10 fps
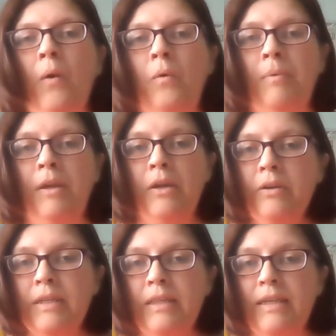We'll be
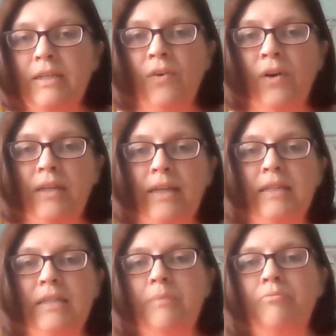using these
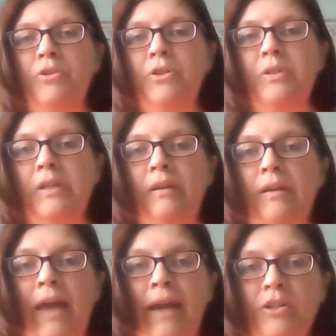findings to produce
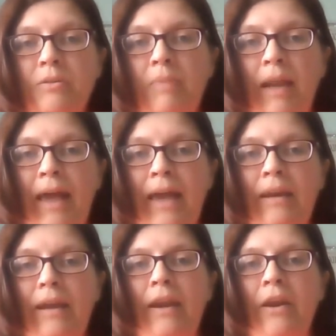an action
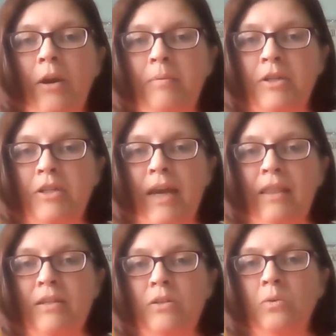plan and hope to share
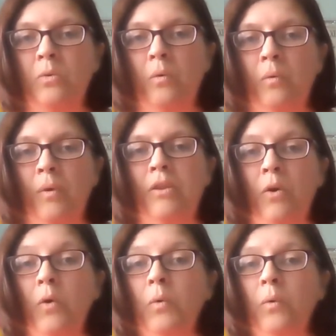this all with
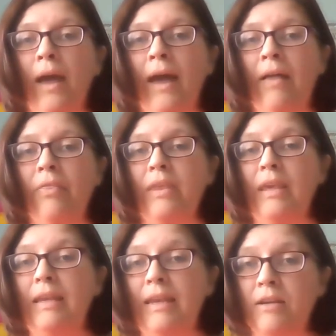you all at
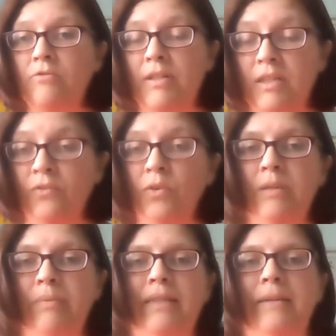the next Residents'
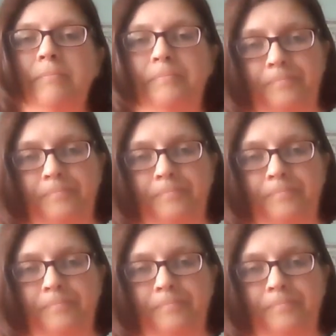Voice meeting.